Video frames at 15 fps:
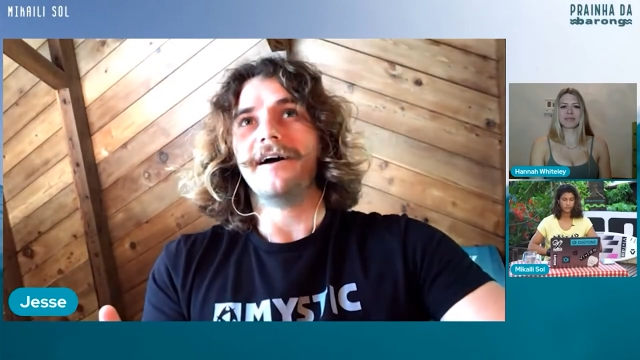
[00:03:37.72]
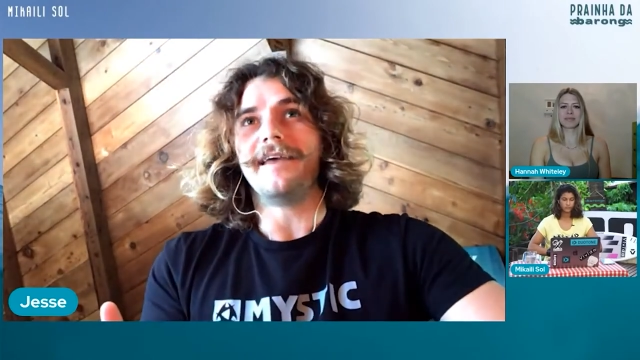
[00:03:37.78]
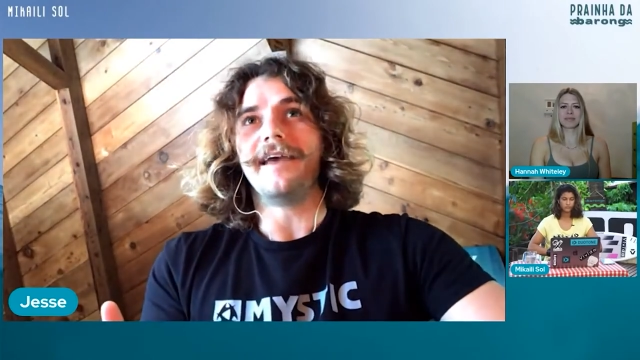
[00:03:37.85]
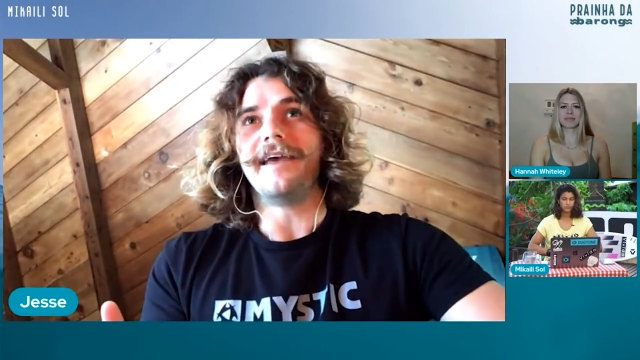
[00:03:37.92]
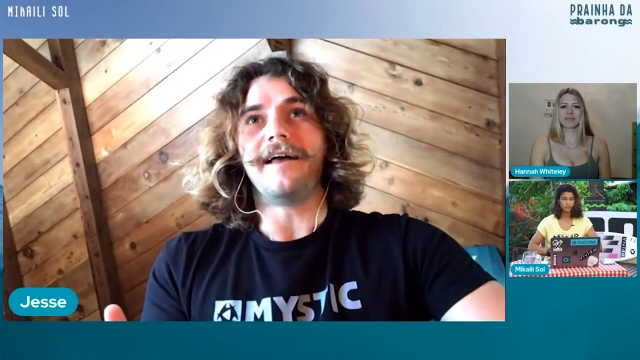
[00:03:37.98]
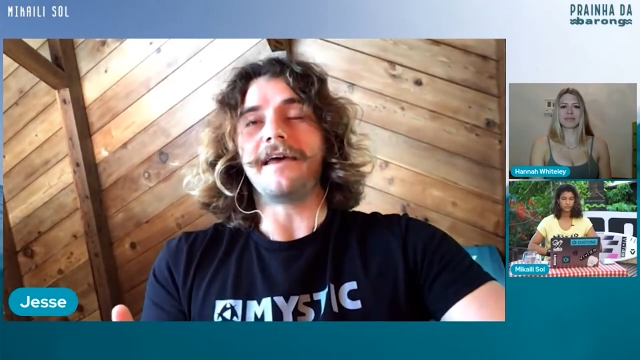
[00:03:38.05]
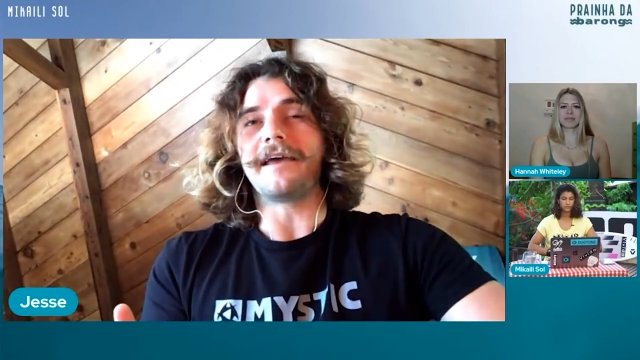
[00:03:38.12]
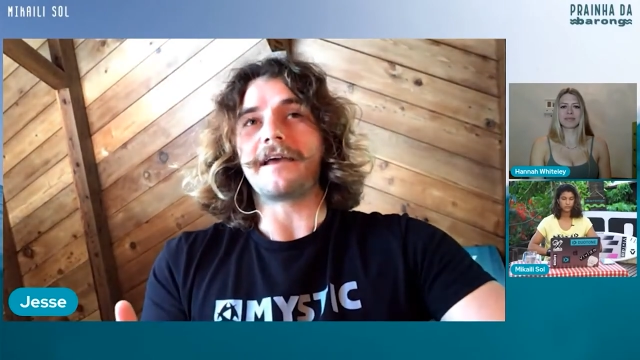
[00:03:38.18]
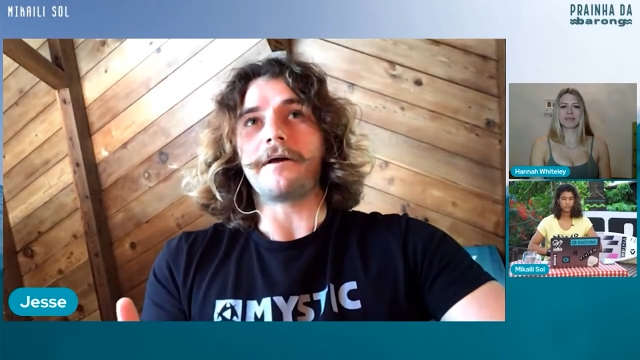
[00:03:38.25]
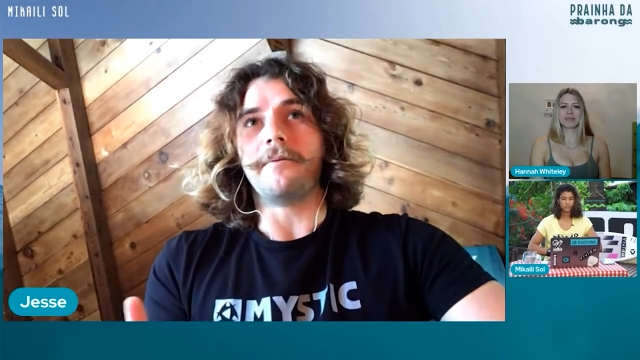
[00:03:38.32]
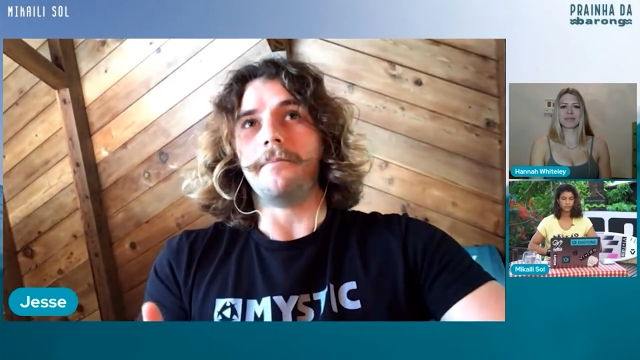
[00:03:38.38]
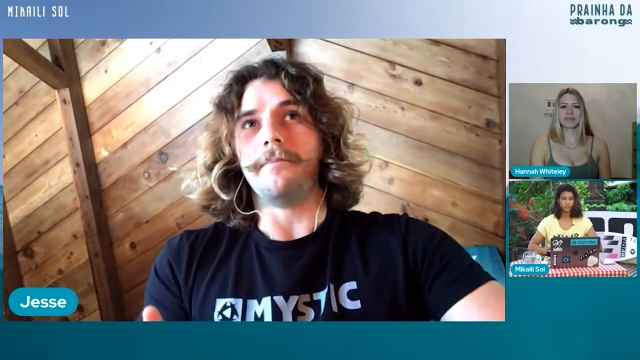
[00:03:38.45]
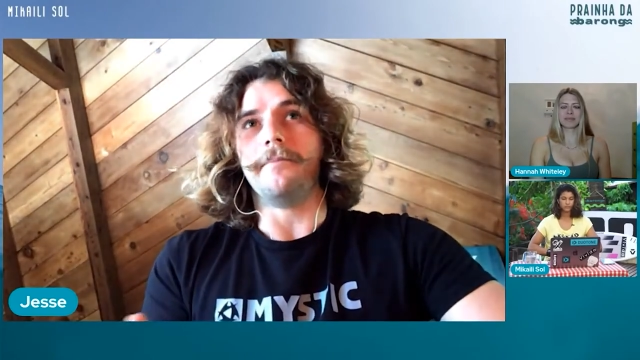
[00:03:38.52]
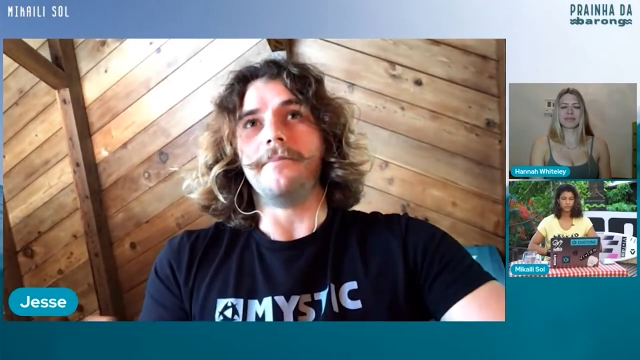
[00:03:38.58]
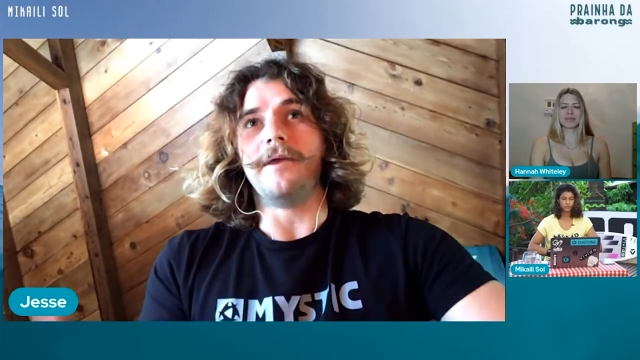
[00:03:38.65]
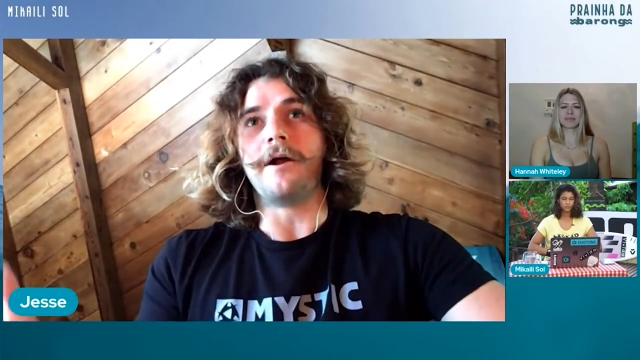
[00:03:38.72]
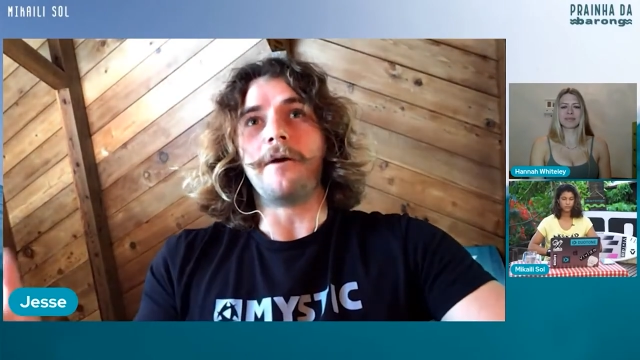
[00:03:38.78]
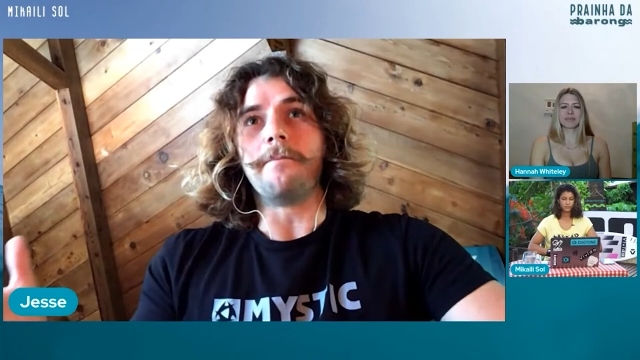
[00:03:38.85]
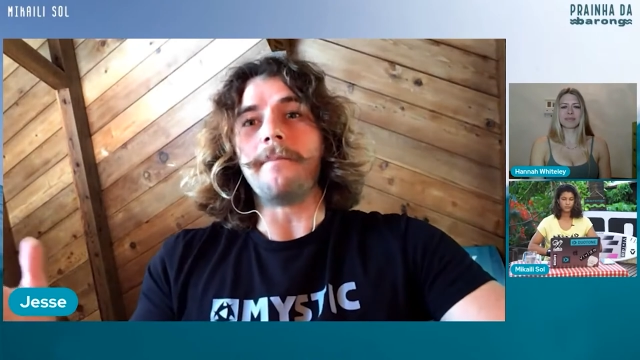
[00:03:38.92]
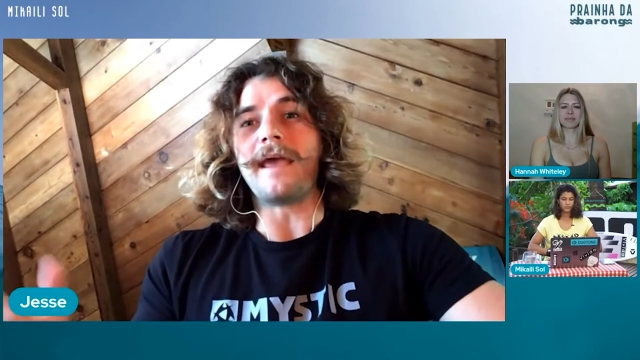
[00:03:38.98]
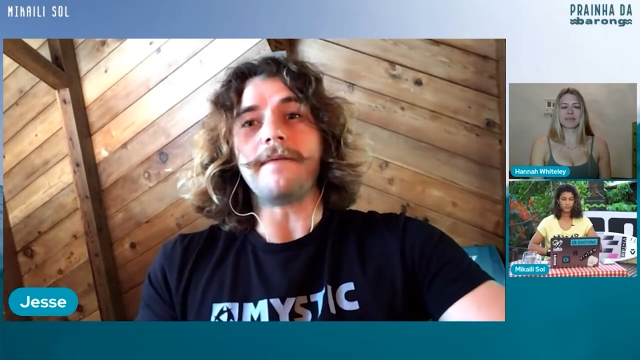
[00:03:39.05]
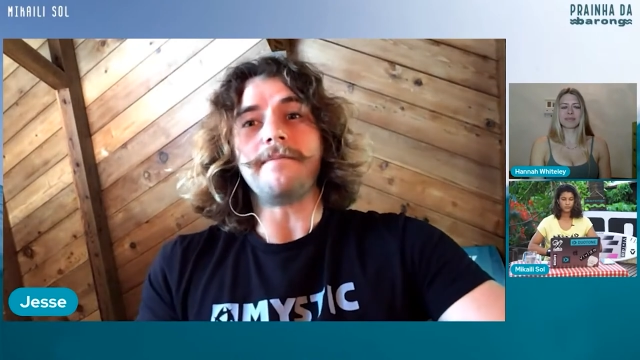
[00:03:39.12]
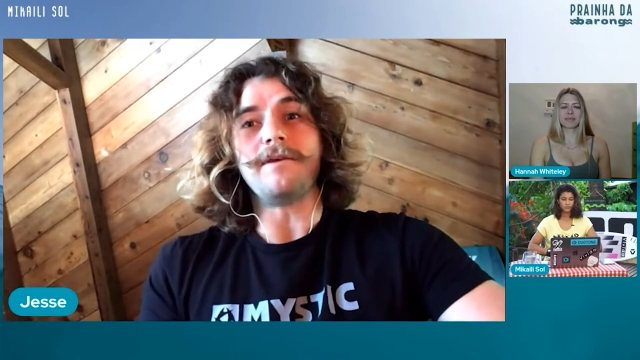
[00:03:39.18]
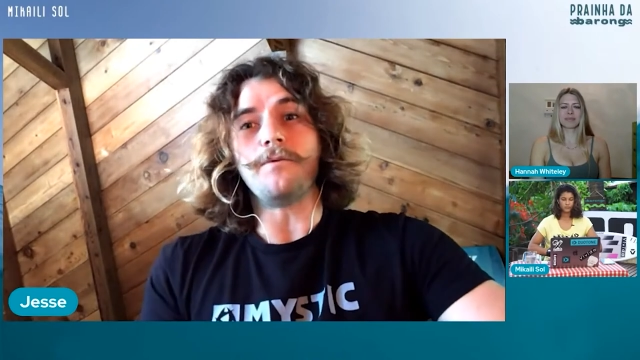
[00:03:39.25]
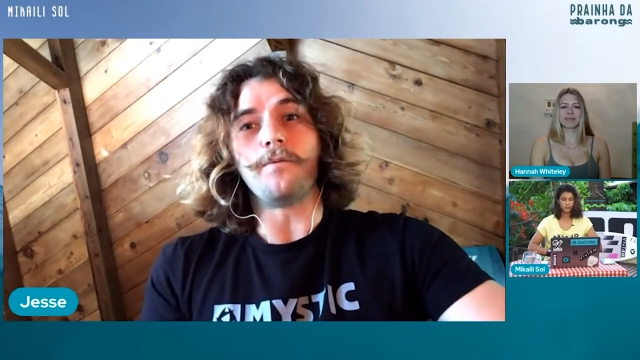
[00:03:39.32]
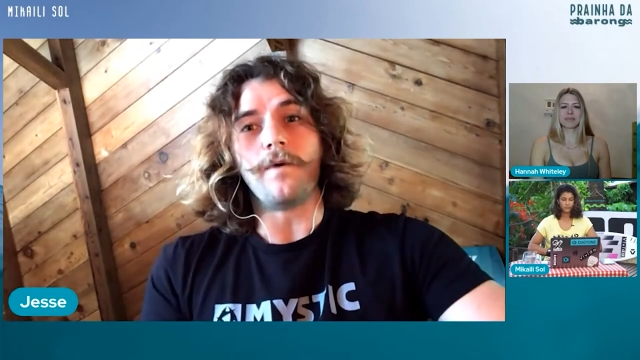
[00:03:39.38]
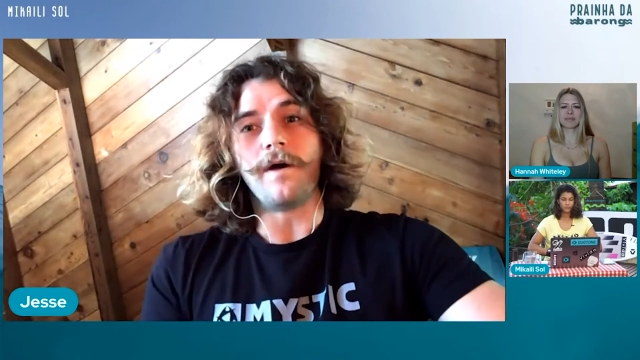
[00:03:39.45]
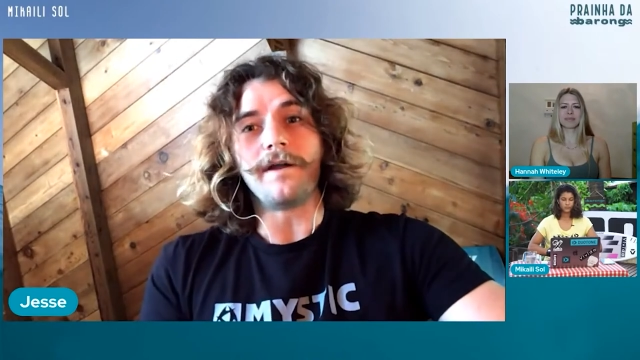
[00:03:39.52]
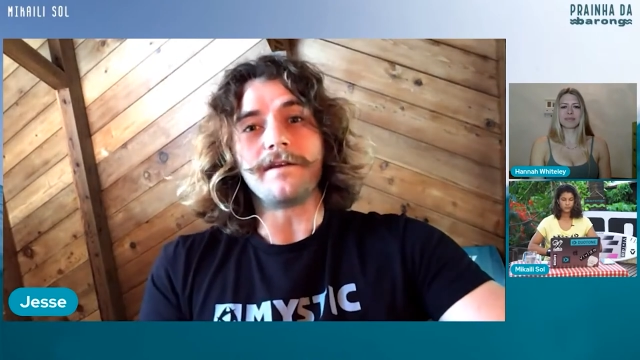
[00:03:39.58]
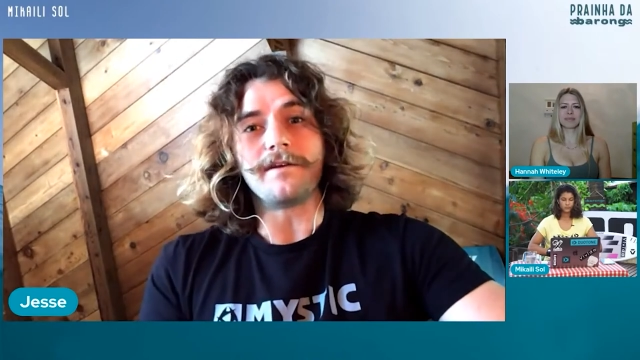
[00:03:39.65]
yeah like you know maybe
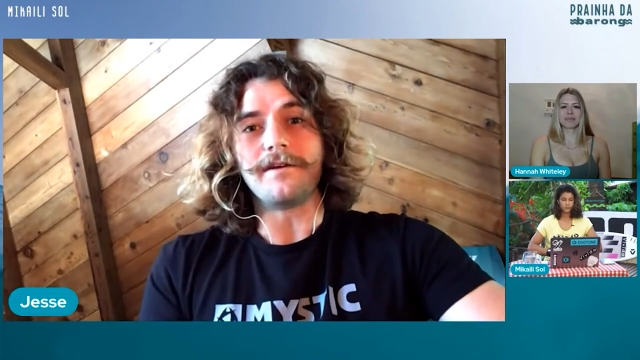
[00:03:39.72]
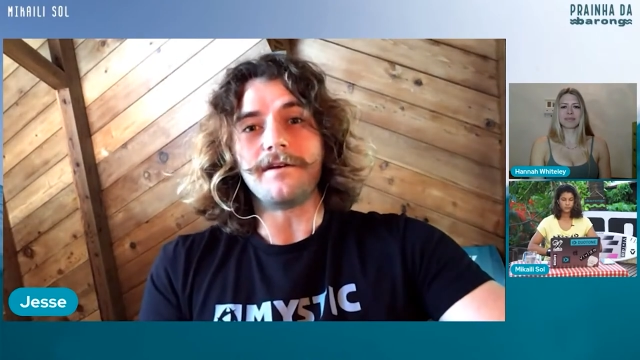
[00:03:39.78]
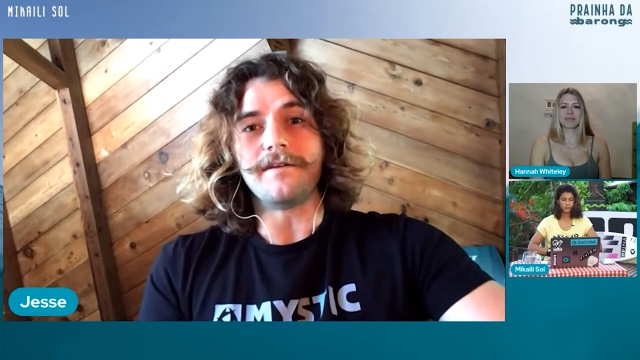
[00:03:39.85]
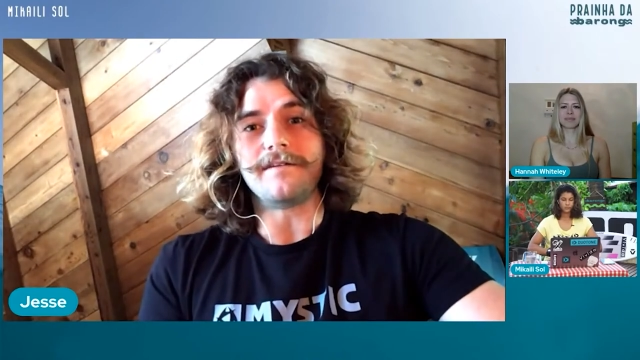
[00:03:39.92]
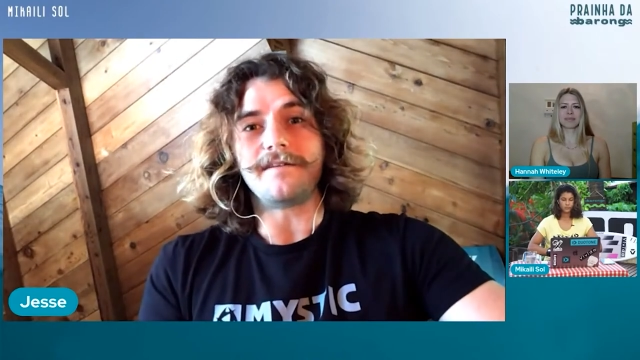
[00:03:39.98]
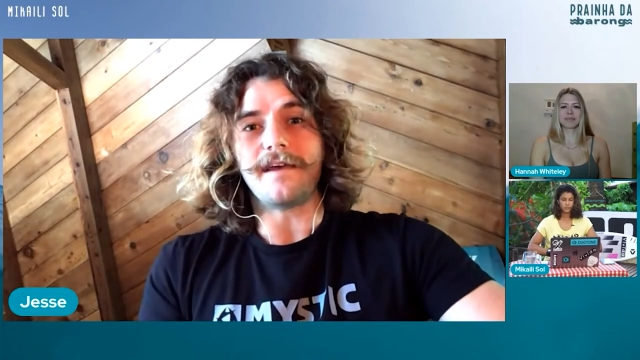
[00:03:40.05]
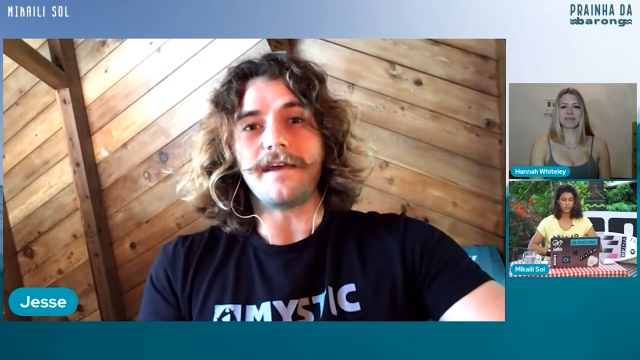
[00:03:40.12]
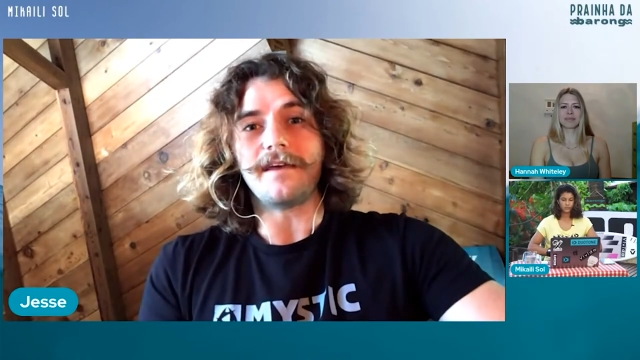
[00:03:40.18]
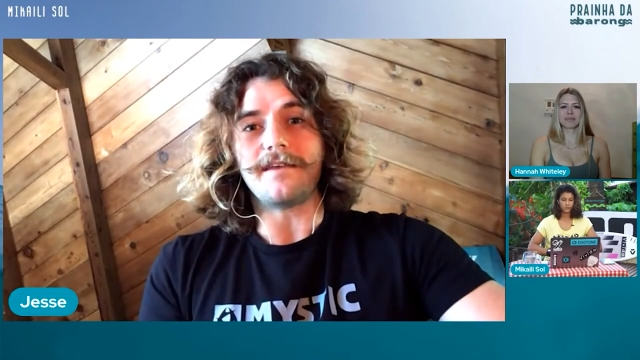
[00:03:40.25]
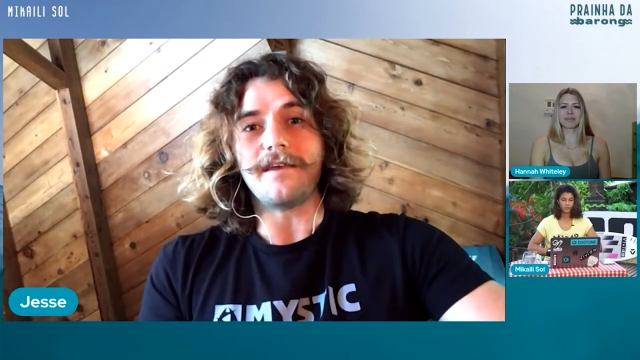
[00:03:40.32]
one good day